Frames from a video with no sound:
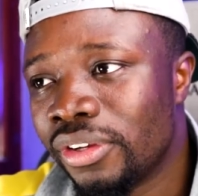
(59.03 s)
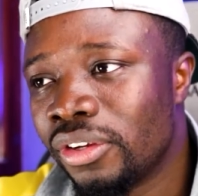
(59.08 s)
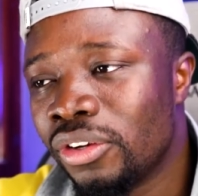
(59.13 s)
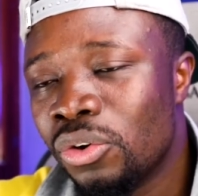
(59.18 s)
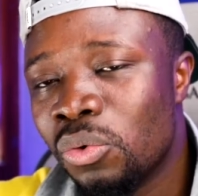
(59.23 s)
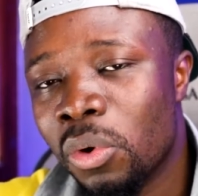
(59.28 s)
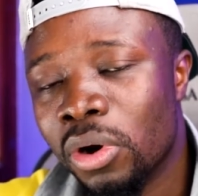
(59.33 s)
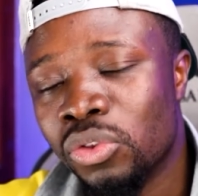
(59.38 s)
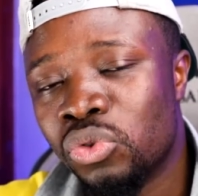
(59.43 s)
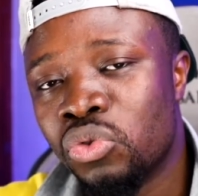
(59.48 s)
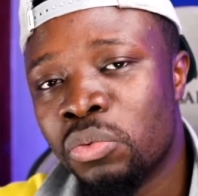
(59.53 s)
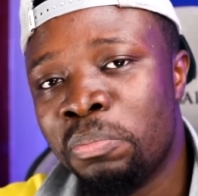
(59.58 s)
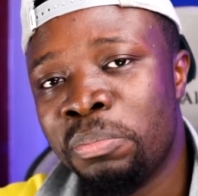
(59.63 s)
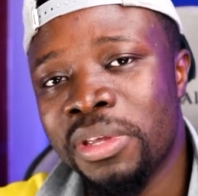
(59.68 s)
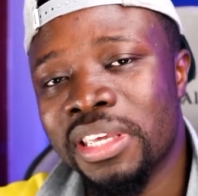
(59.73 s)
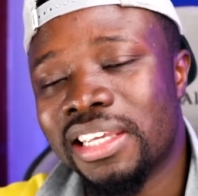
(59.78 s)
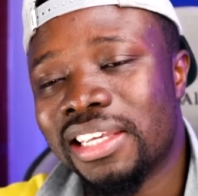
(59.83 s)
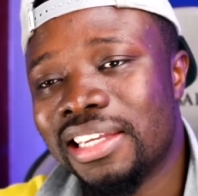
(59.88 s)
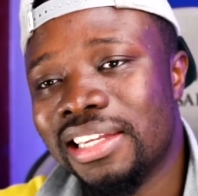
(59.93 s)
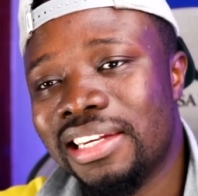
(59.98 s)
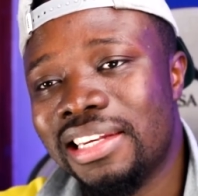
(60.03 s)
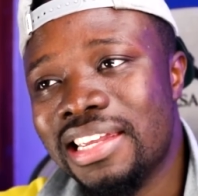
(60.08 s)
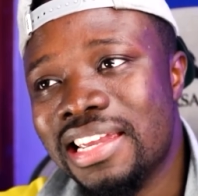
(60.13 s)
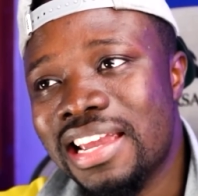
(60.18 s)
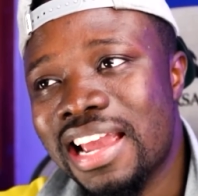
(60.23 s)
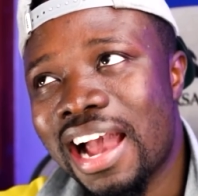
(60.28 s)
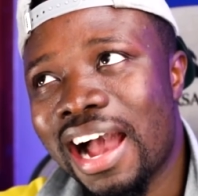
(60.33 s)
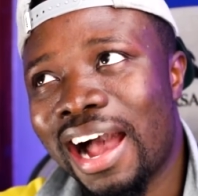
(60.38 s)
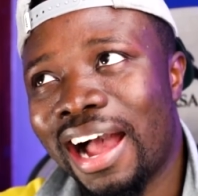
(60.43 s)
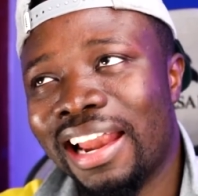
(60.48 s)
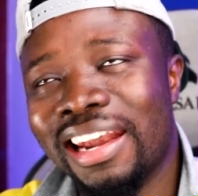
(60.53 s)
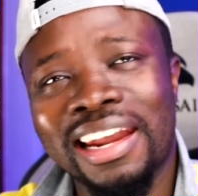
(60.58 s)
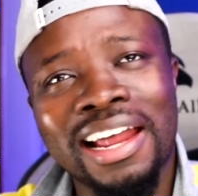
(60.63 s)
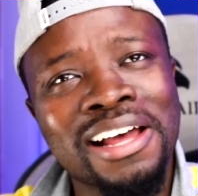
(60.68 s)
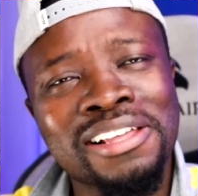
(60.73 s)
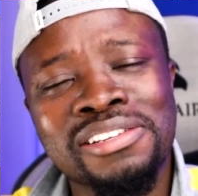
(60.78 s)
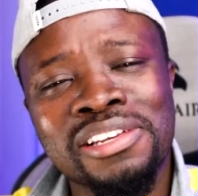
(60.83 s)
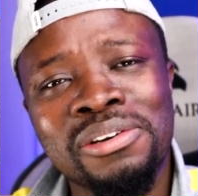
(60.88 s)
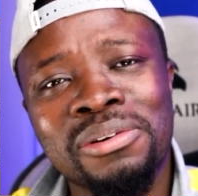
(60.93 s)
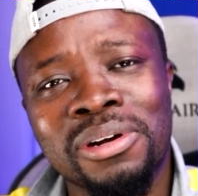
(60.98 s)
You want to be KiDi, and
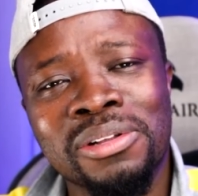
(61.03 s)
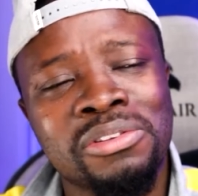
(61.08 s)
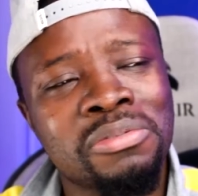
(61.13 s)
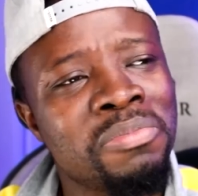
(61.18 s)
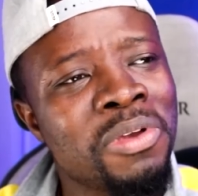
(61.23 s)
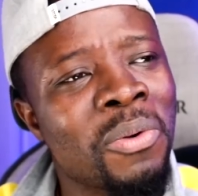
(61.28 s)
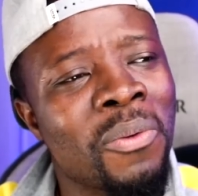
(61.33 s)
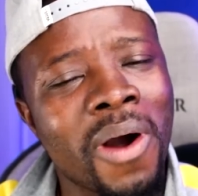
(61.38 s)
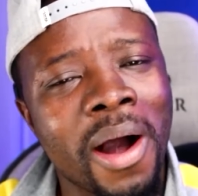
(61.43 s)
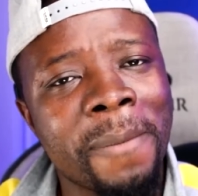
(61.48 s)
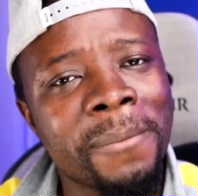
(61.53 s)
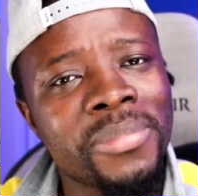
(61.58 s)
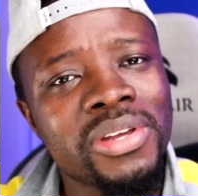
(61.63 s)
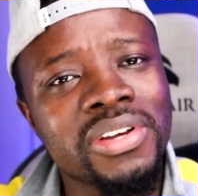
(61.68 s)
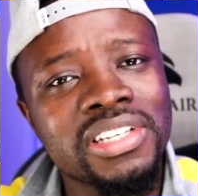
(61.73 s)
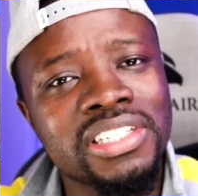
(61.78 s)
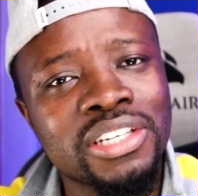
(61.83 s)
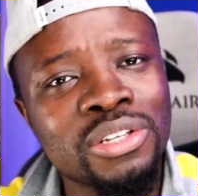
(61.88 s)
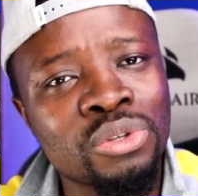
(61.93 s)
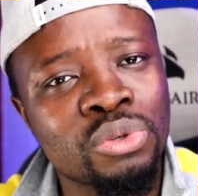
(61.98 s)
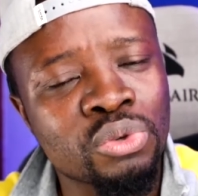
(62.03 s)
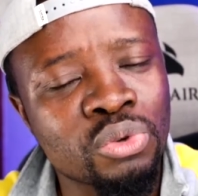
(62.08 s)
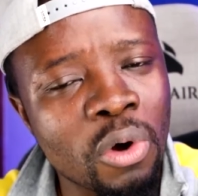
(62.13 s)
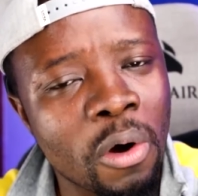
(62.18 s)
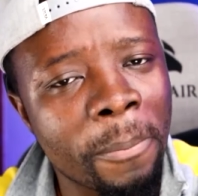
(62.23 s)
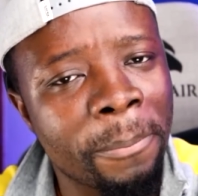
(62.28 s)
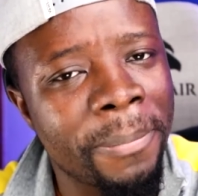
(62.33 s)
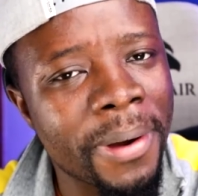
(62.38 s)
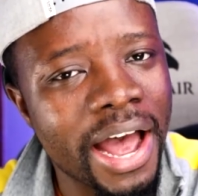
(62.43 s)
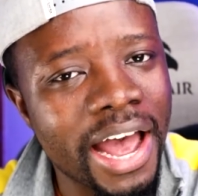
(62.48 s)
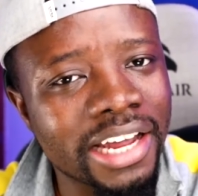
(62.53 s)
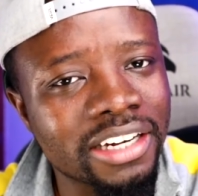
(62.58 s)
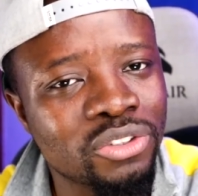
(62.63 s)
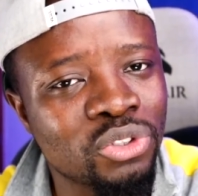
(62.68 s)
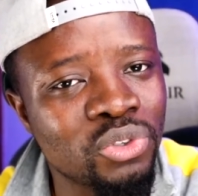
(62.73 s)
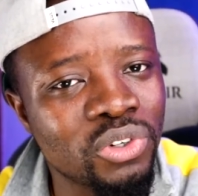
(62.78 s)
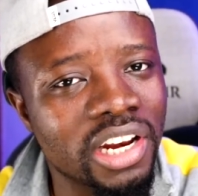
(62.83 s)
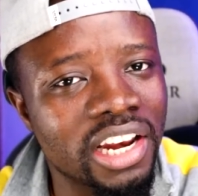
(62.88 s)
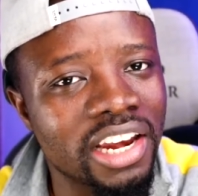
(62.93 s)
now you want to be Kuami Eugene so bad to